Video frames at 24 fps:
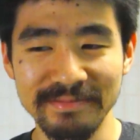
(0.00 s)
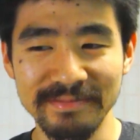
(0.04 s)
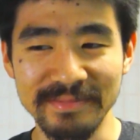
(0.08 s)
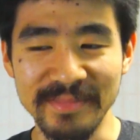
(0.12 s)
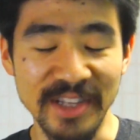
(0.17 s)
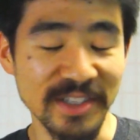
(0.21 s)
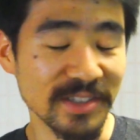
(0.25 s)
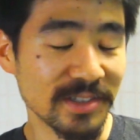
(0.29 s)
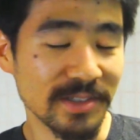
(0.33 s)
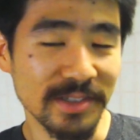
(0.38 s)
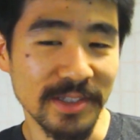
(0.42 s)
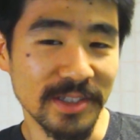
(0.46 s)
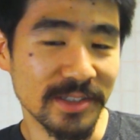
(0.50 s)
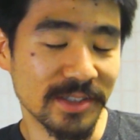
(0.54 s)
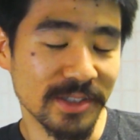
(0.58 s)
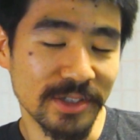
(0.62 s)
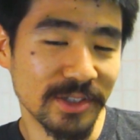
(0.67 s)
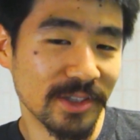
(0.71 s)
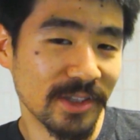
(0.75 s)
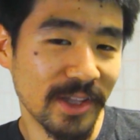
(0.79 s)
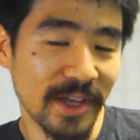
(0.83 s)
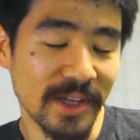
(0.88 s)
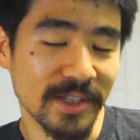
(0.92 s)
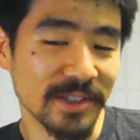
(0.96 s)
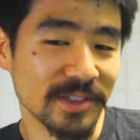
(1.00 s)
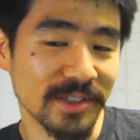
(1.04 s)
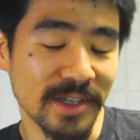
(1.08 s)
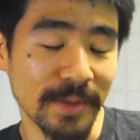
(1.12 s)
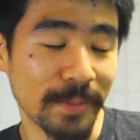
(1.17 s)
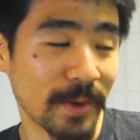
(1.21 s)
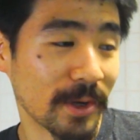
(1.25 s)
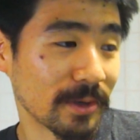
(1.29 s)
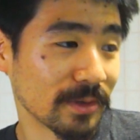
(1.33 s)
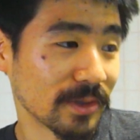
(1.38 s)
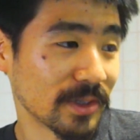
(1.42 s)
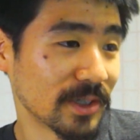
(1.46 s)
It's a good lens.
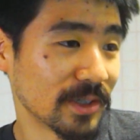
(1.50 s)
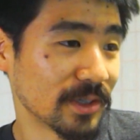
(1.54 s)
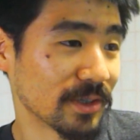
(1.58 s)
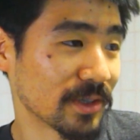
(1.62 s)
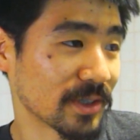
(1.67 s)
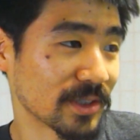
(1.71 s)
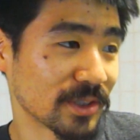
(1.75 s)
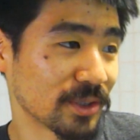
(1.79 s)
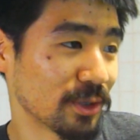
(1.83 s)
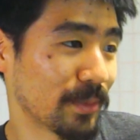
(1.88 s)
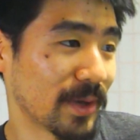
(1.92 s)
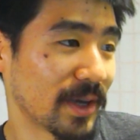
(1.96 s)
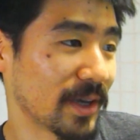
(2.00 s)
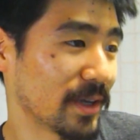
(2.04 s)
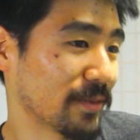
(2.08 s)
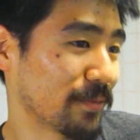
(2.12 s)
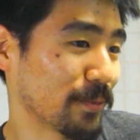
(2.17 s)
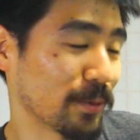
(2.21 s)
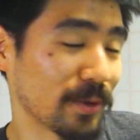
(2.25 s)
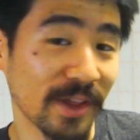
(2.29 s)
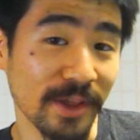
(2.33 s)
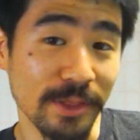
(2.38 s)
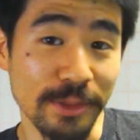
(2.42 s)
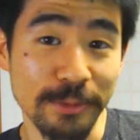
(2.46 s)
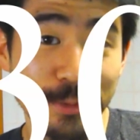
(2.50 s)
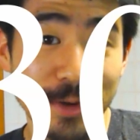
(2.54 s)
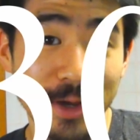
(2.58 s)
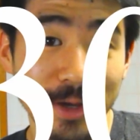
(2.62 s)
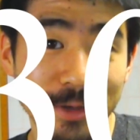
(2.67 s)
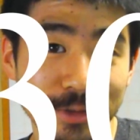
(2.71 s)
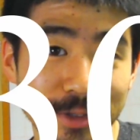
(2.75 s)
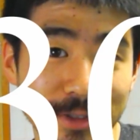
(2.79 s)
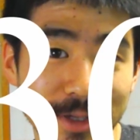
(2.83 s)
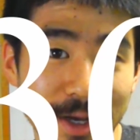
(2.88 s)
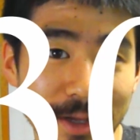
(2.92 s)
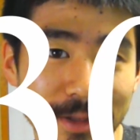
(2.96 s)
Apparently you can still buy it for like
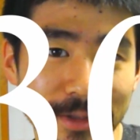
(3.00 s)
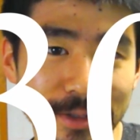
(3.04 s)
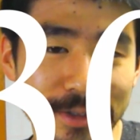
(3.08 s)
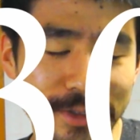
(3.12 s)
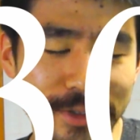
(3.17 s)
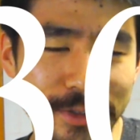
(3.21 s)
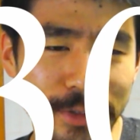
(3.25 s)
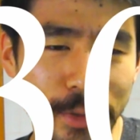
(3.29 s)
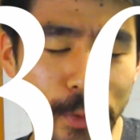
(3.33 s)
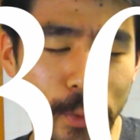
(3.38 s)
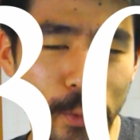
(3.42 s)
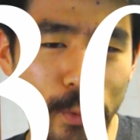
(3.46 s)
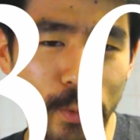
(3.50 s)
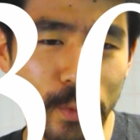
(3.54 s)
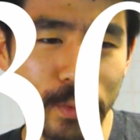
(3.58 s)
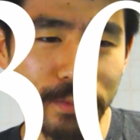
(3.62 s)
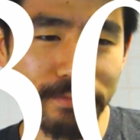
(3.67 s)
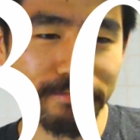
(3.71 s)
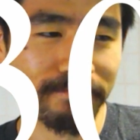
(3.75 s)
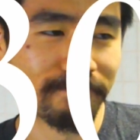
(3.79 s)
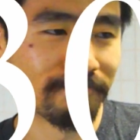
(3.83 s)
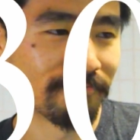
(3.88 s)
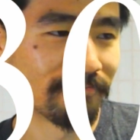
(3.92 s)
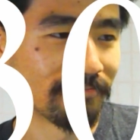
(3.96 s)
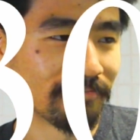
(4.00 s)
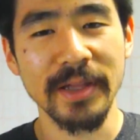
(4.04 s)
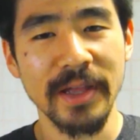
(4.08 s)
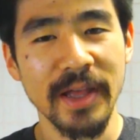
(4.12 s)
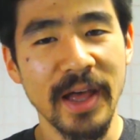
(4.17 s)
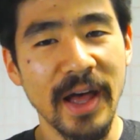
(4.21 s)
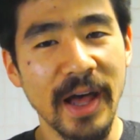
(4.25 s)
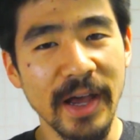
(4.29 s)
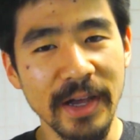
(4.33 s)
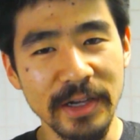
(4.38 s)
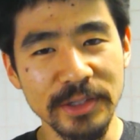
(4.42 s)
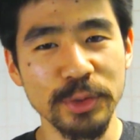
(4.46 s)
$300, so...
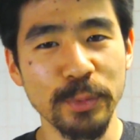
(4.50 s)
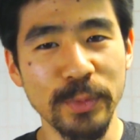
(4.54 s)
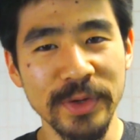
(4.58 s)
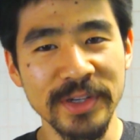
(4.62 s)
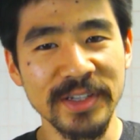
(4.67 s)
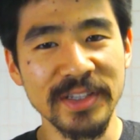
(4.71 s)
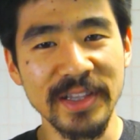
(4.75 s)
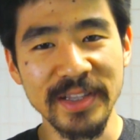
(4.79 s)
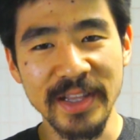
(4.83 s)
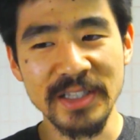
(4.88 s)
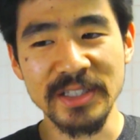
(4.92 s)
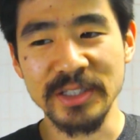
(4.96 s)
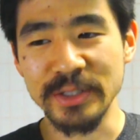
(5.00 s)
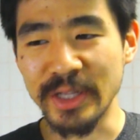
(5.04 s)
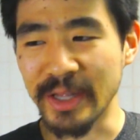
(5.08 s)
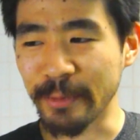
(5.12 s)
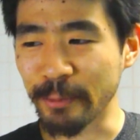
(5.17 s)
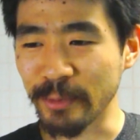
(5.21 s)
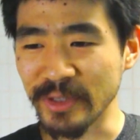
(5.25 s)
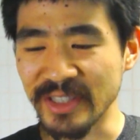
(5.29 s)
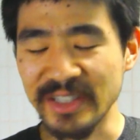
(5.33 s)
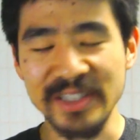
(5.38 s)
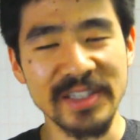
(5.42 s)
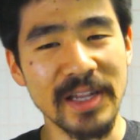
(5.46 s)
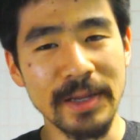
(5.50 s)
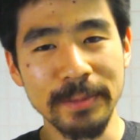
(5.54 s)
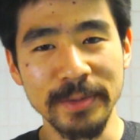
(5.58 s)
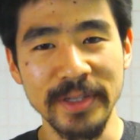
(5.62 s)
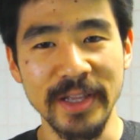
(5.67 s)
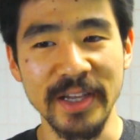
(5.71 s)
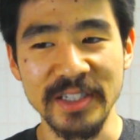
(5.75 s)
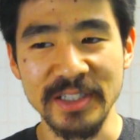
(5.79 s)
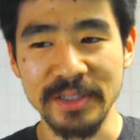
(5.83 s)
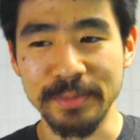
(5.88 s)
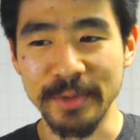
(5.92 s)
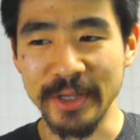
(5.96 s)
I also wanted a lens that was
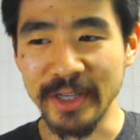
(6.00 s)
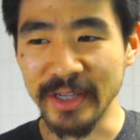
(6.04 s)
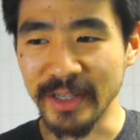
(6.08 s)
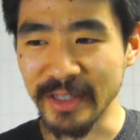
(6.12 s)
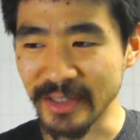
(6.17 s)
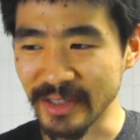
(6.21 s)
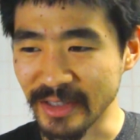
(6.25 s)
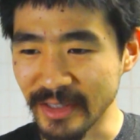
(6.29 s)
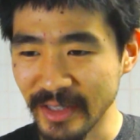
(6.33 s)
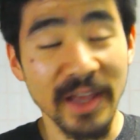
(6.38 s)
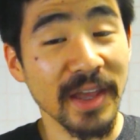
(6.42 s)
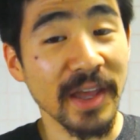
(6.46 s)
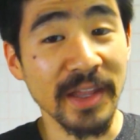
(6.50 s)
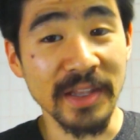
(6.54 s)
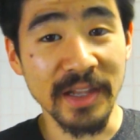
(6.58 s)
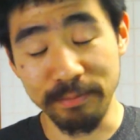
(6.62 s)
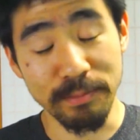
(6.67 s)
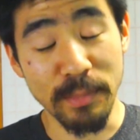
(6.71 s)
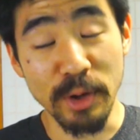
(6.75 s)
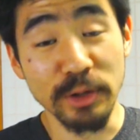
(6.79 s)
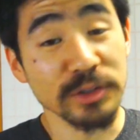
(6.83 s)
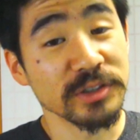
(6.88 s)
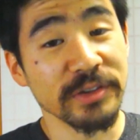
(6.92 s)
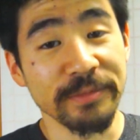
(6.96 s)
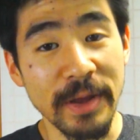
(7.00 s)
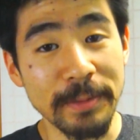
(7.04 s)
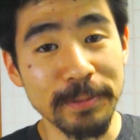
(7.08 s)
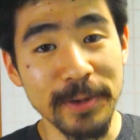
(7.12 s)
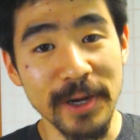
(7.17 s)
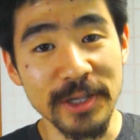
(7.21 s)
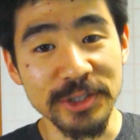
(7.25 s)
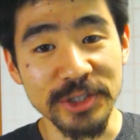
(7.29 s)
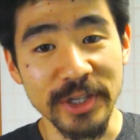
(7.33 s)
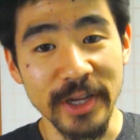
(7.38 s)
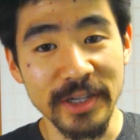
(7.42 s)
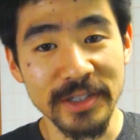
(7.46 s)
stabilized because in most of my
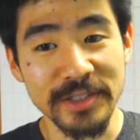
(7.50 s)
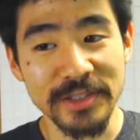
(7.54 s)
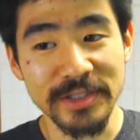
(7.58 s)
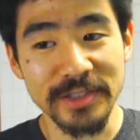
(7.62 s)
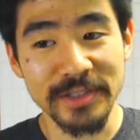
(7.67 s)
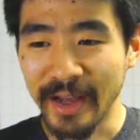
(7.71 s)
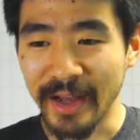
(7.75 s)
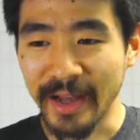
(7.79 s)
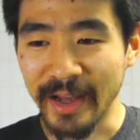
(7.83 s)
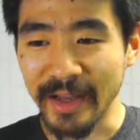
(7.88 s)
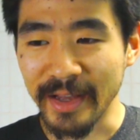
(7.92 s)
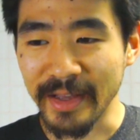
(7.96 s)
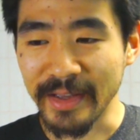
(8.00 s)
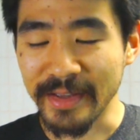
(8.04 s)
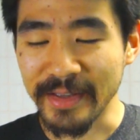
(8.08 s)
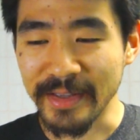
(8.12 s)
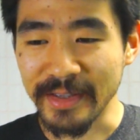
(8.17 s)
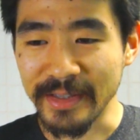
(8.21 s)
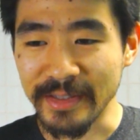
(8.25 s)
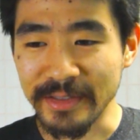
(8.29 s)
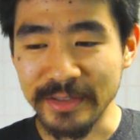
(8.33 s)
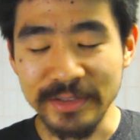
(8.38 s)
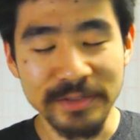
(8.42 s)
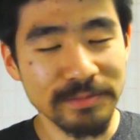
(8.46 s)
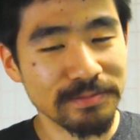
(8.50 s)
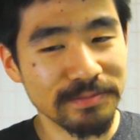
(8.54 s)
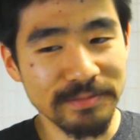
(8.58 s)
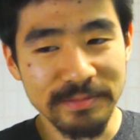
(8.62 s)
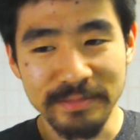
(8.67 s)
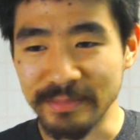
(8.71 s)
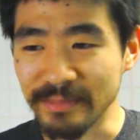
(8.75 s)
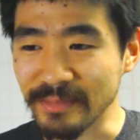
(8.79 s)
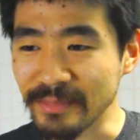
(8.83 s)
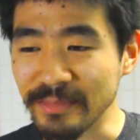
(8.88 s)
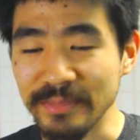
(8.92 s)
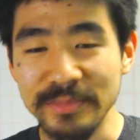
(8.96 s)
projects, I
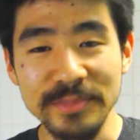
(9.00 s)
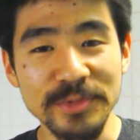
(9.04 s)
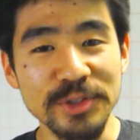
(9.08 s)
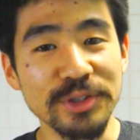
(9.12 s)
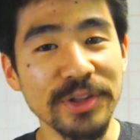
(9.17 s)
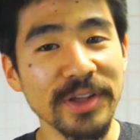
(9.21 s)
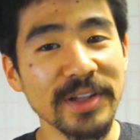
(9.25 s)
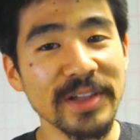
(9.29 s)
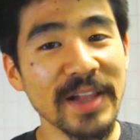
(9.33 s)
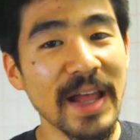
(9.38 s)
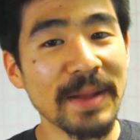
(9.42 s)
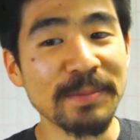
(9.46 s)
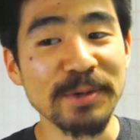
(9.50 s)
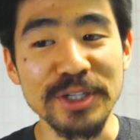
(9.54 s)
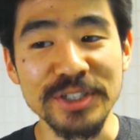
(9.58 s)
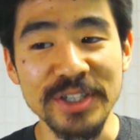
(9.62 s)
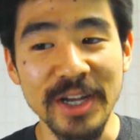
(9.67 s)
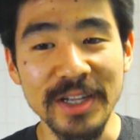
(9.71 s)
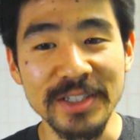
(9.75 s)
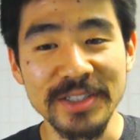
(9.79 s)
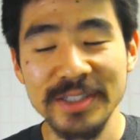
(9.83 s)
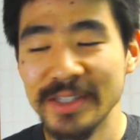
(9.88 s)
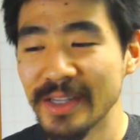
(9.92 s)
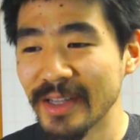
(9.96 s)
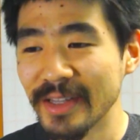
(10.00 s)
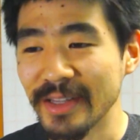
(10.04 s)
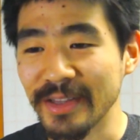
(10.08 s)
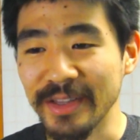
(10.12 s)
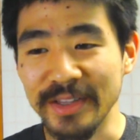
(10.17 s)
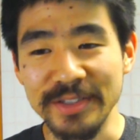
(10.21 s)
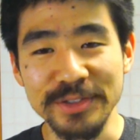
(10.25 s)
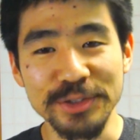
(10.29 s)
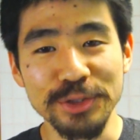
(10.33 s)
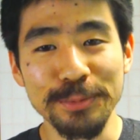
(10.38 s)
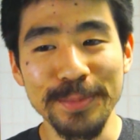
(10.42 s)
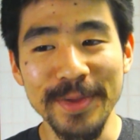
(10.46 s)
do the glamour shots. The
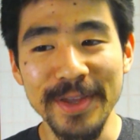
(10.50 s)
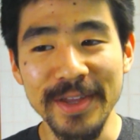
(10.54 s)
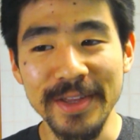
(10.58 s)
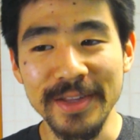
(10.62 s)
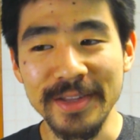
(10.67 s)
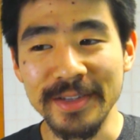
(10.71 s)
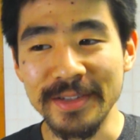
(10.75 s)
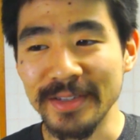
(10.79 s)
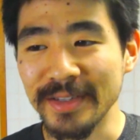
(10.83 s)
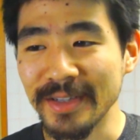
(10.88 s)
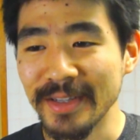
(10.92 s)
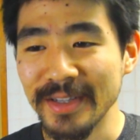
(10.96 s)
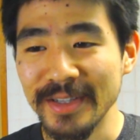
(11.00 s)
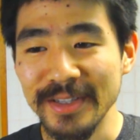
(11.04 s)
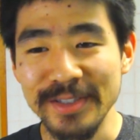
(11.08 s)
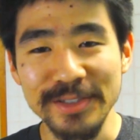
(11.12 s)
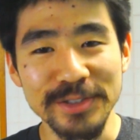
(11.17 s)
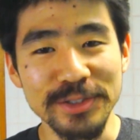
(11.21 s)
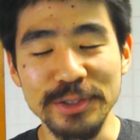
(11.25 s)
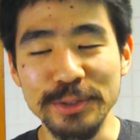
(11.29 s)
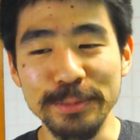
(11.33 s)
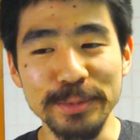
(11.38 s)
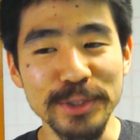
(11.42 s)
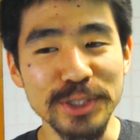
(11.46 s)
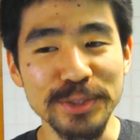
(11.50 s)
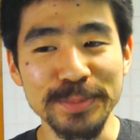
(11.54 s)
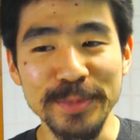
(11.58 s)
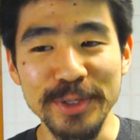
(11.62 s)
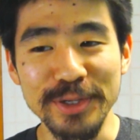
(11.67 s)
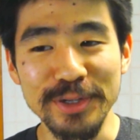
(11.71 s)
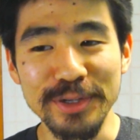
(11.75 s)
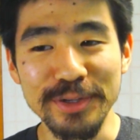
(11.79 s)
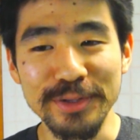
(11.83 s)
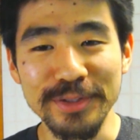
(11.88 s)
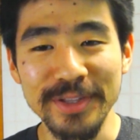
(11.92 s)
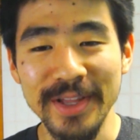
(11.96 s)
zoom in, super
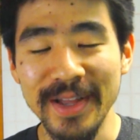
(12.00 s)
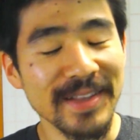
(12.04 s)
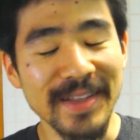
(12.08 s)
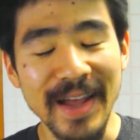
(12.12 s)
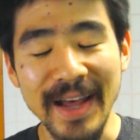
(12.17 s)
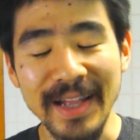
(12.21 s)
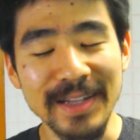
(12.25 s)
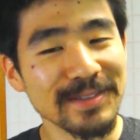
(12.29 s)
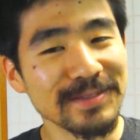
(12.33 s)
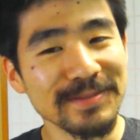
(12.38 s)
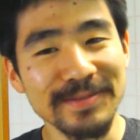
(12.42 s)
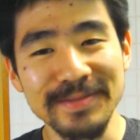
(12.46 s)
smooth, not